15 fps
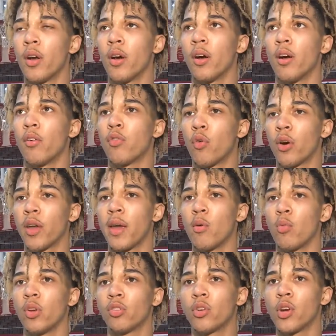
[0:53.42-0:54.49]
a, a four-game
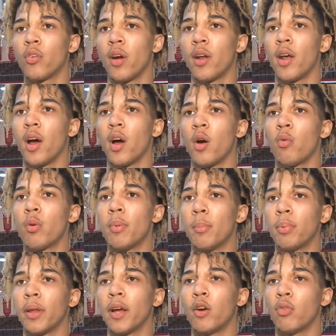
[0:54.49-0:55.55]
win streak right now. We've been
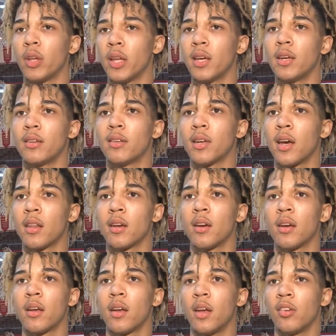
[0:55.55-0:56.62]
playing really good together
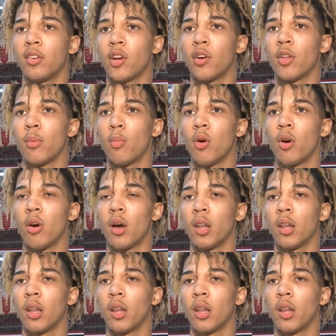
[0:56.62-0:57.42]
and sharing the ball a